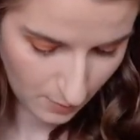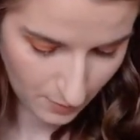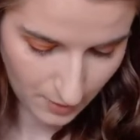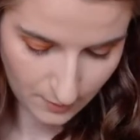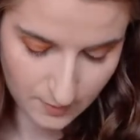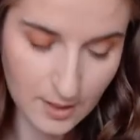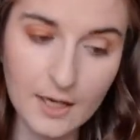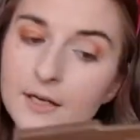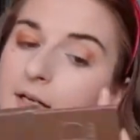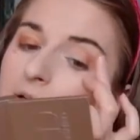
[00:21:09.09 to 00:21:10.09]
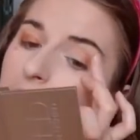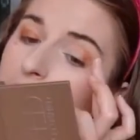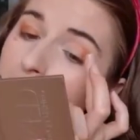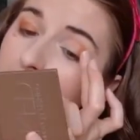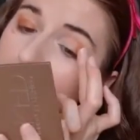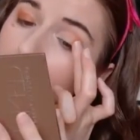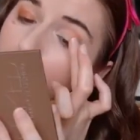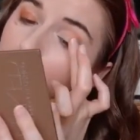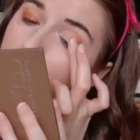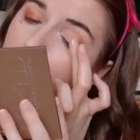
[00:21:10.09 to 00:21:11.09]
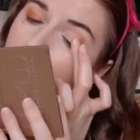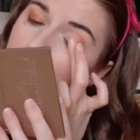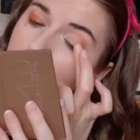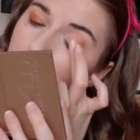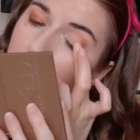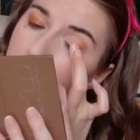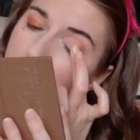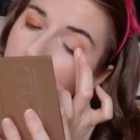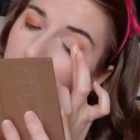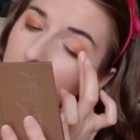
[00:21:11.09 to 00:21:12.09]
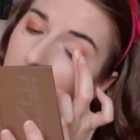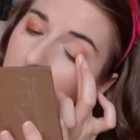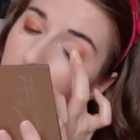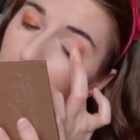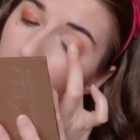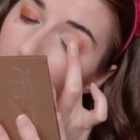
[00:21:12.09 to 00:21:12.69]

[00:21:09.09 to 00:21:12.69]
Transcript: I might have to add in another little color, just tone this down a bit.